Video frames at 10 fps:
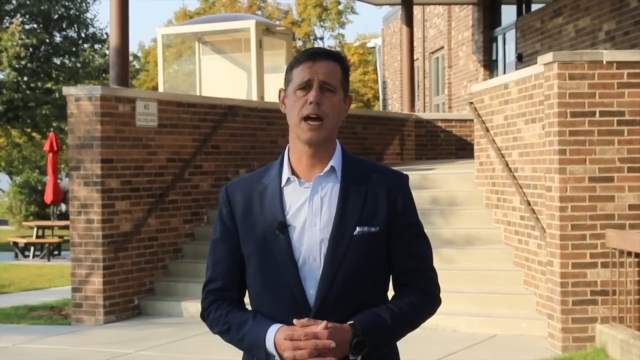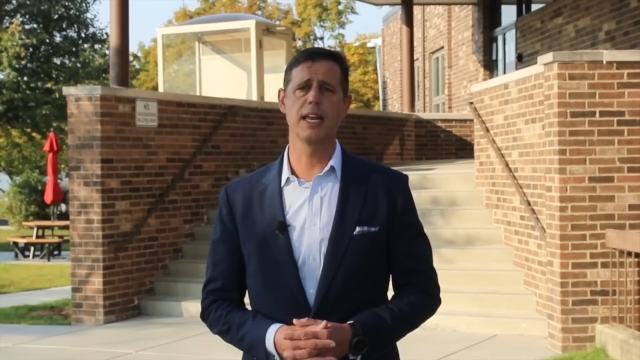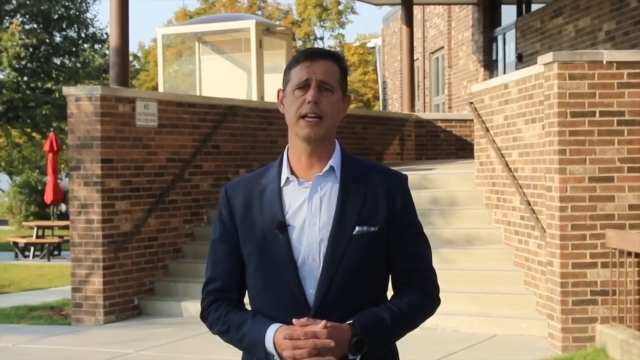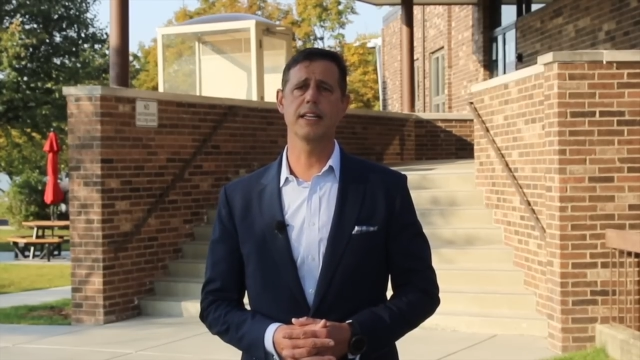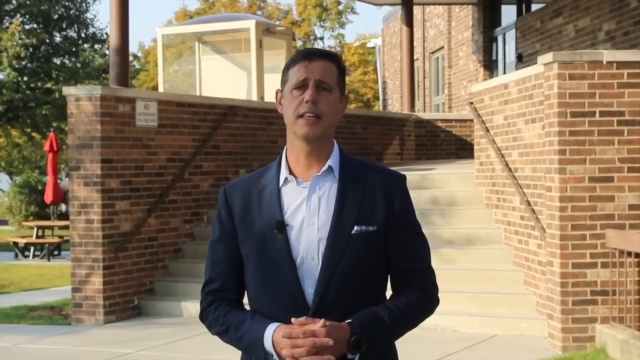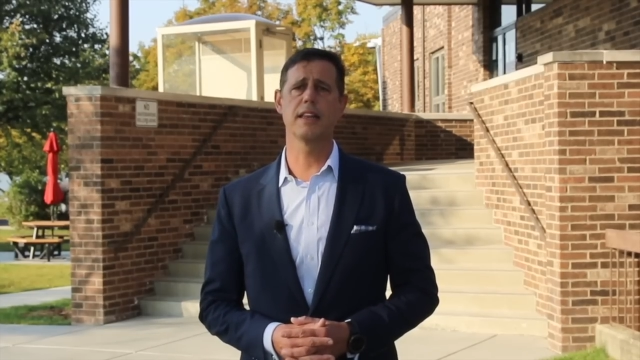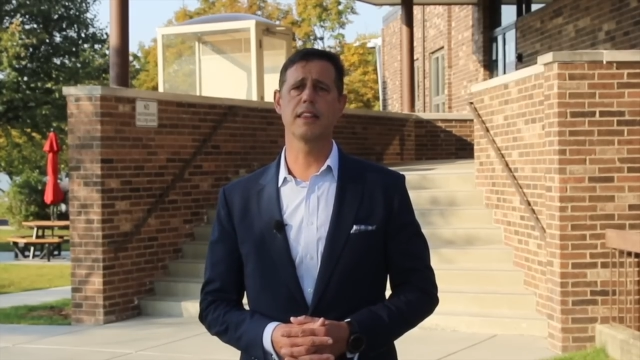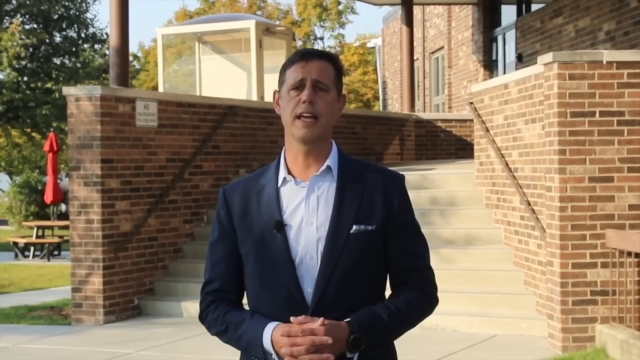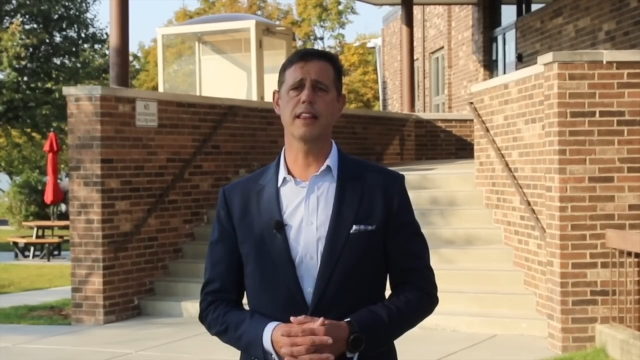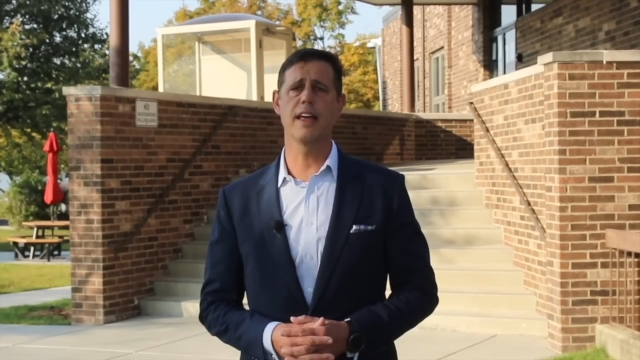I'd like to
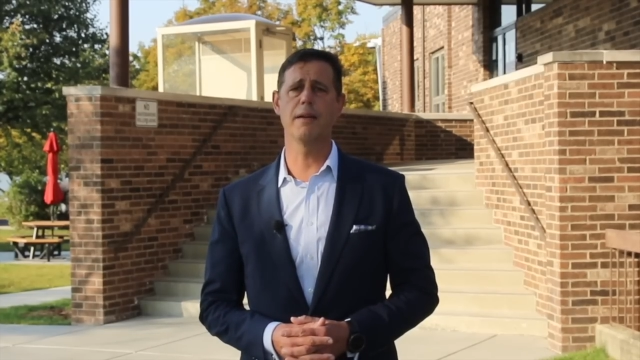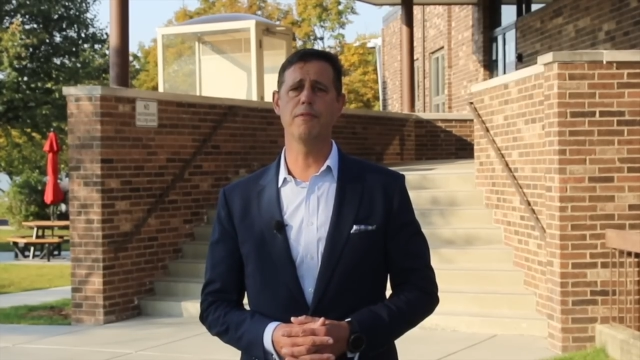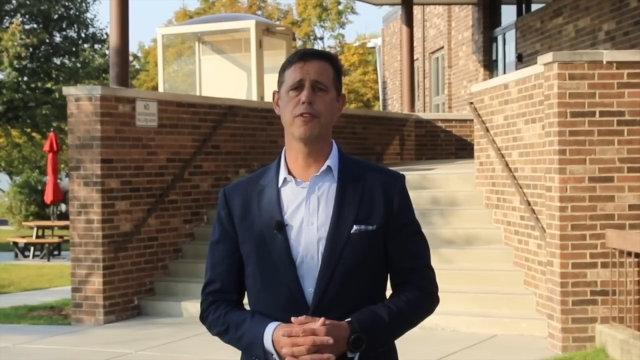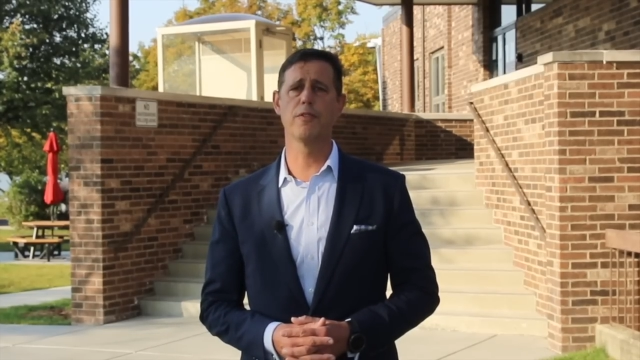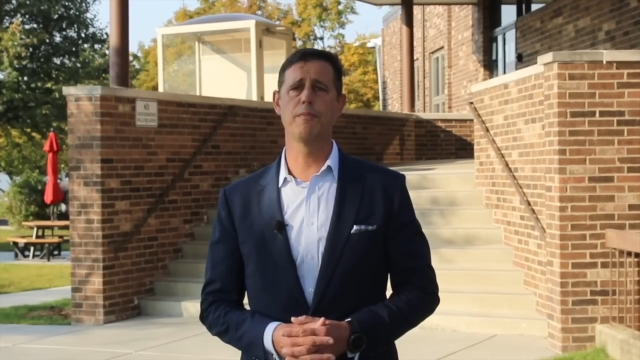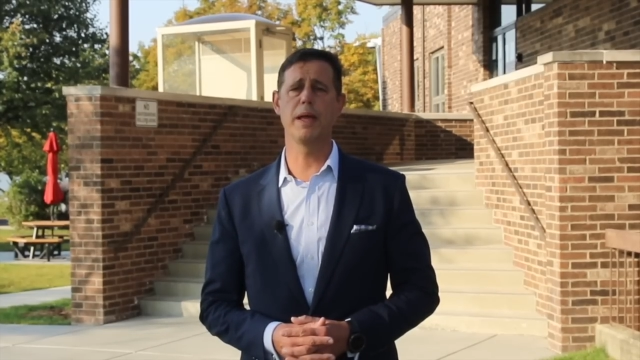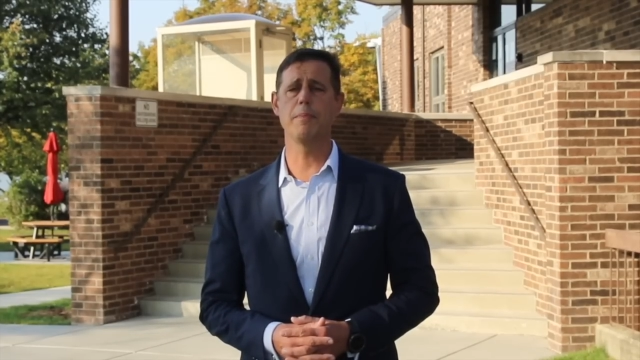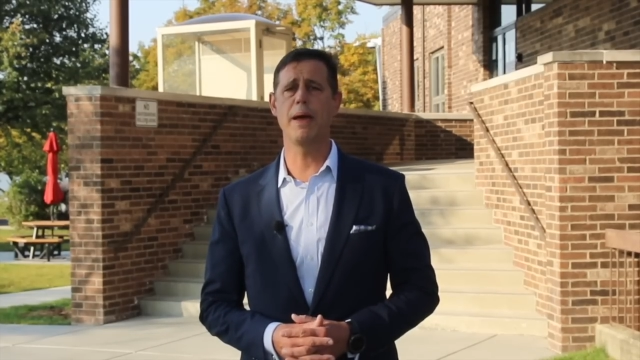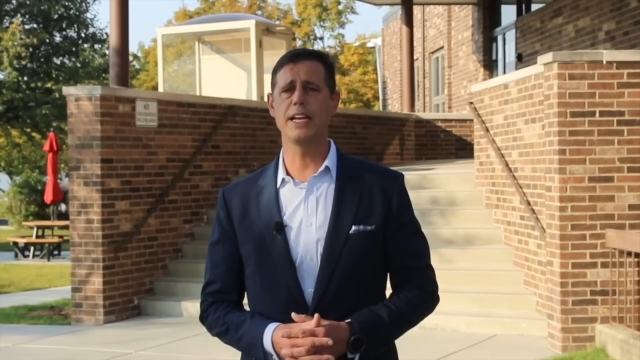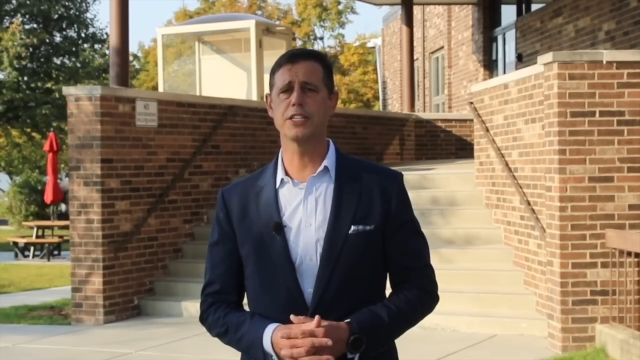thank them for being
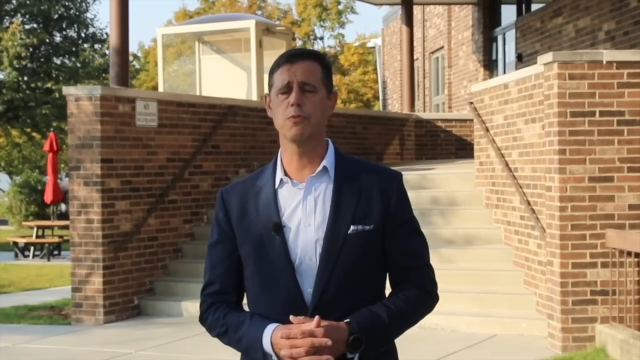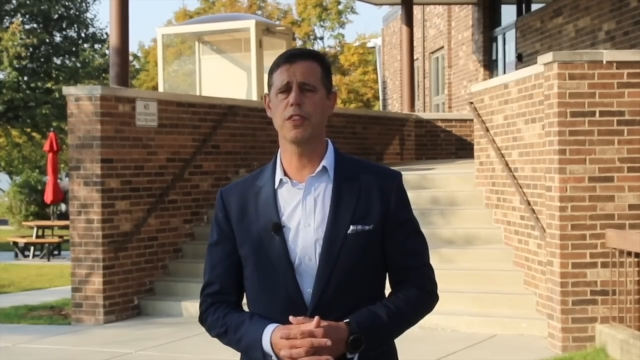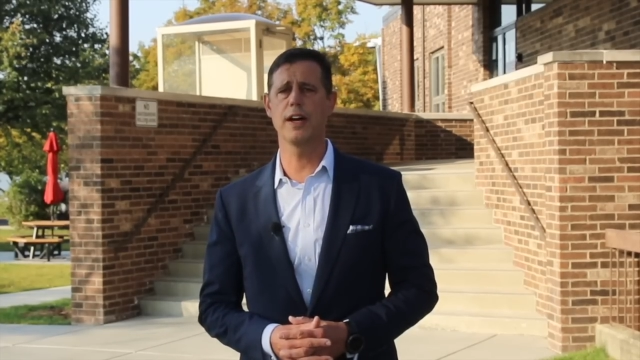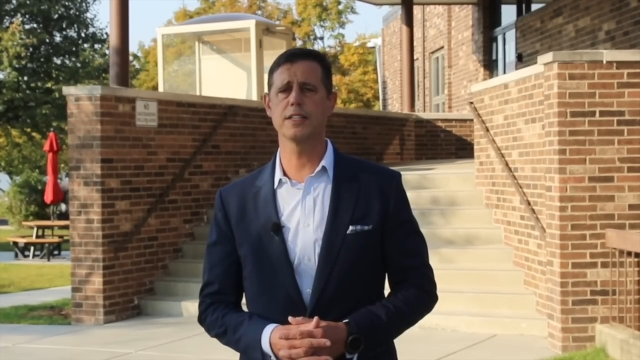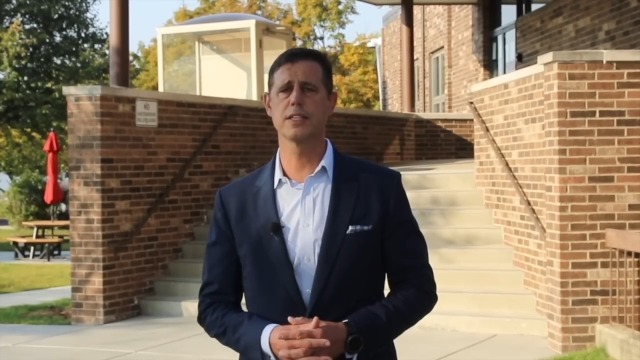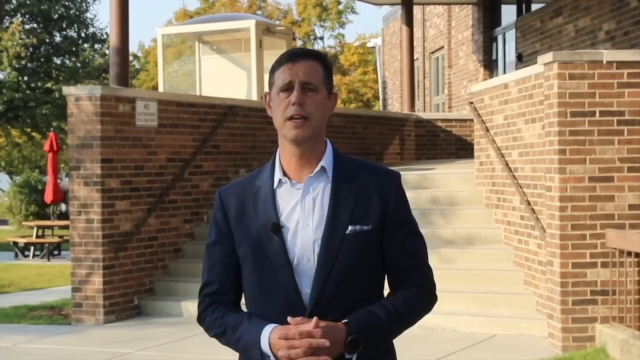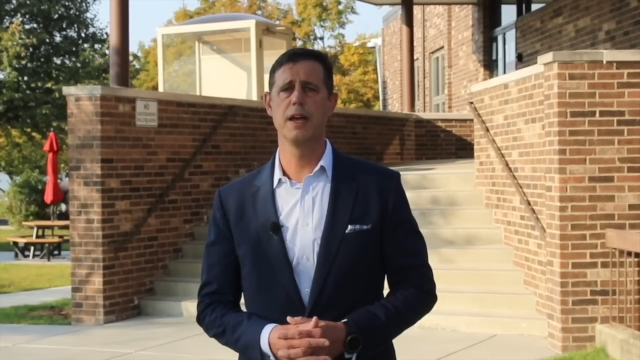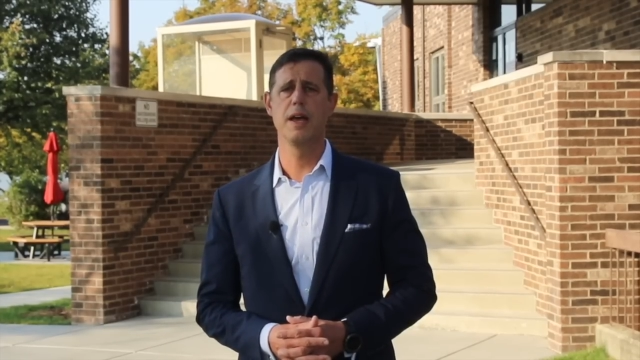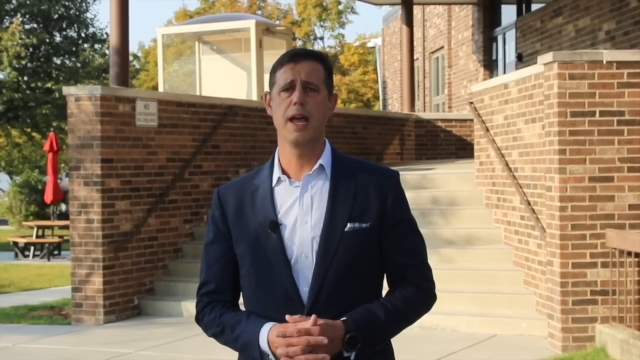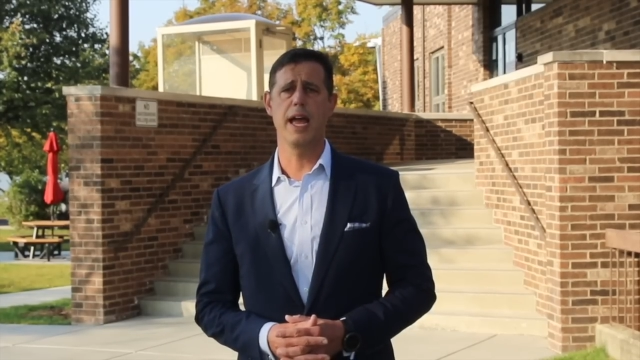patient with us
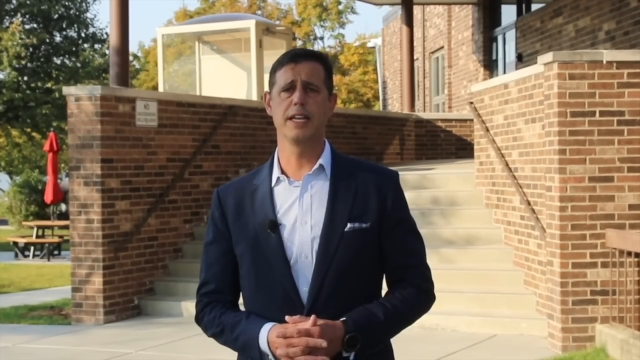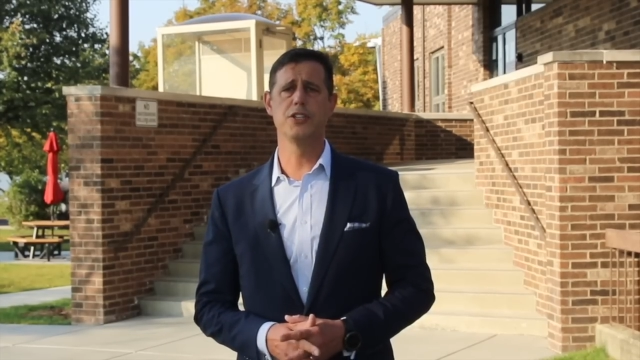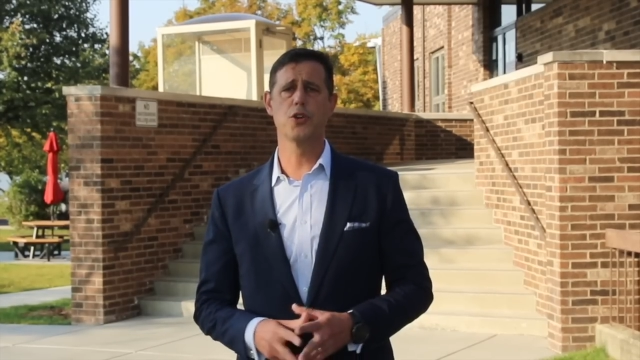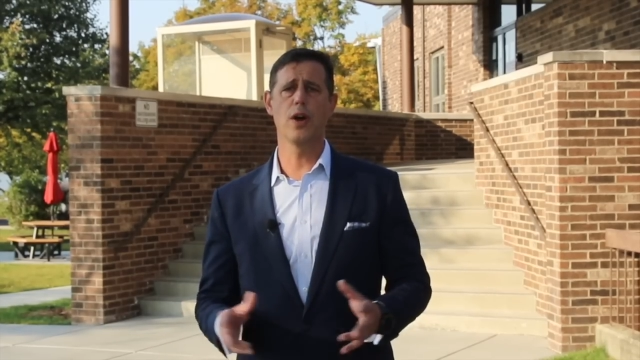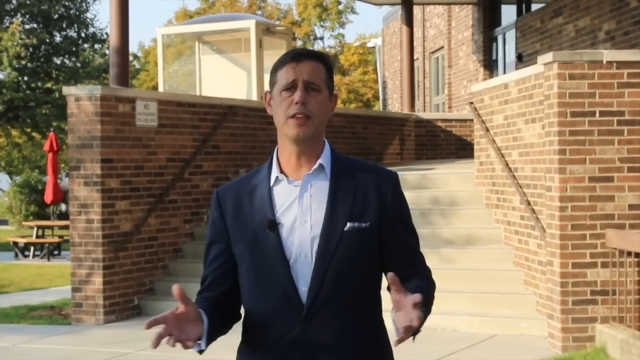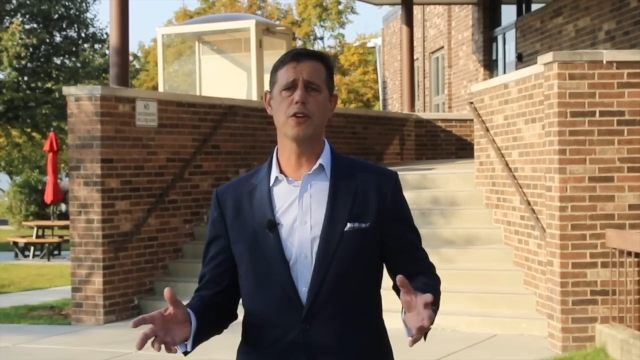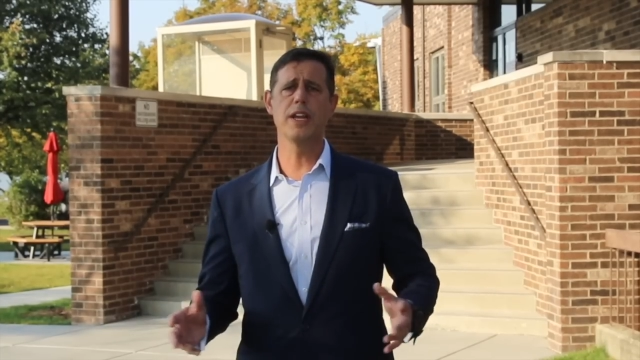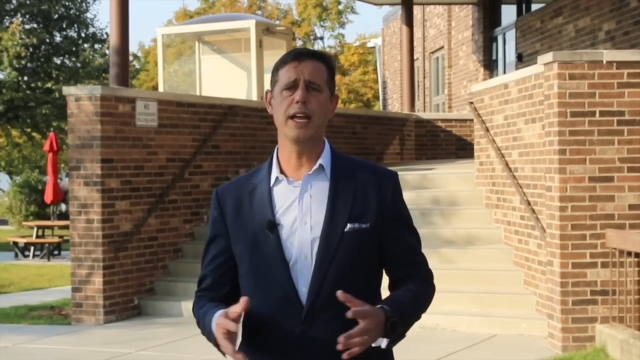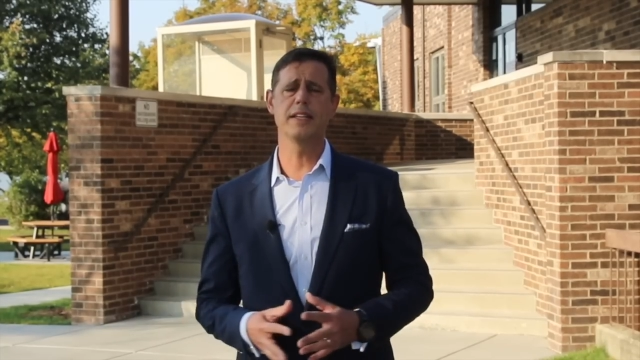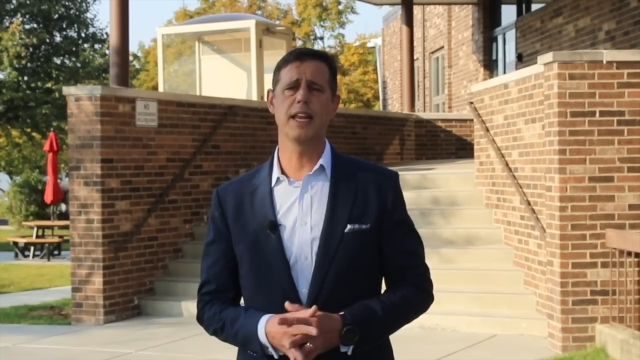and enjoy your
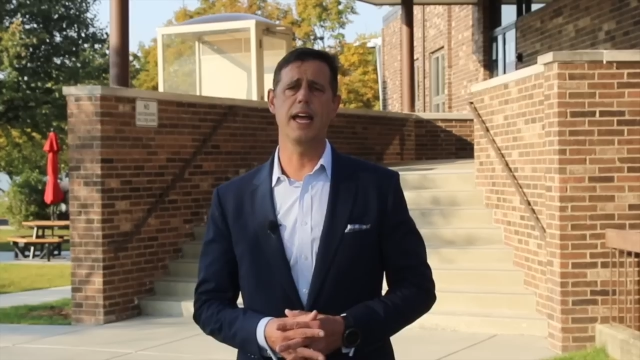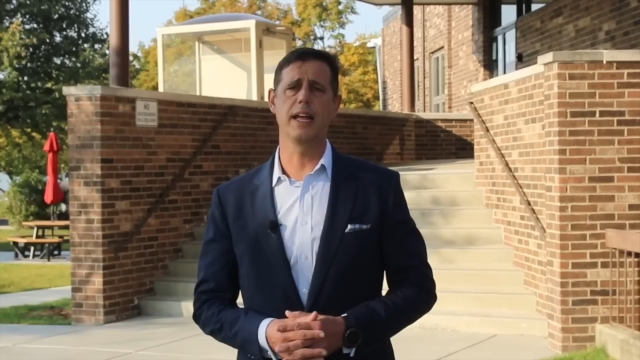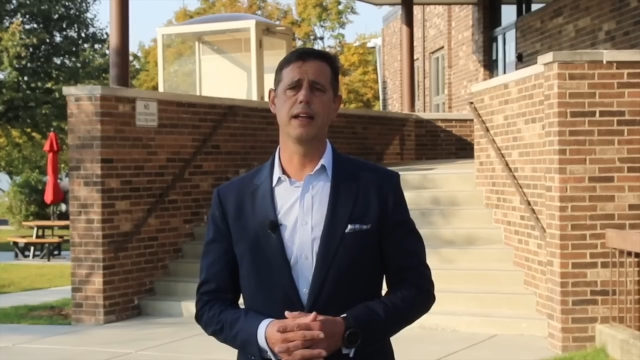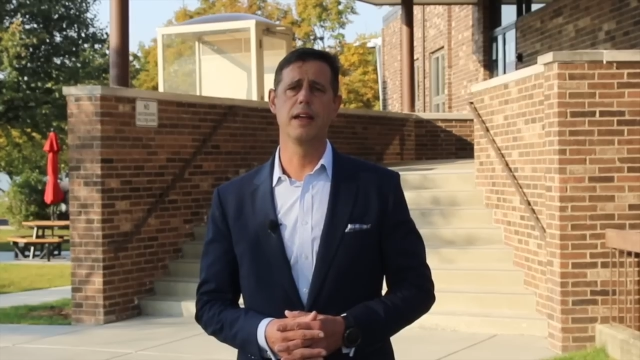day today.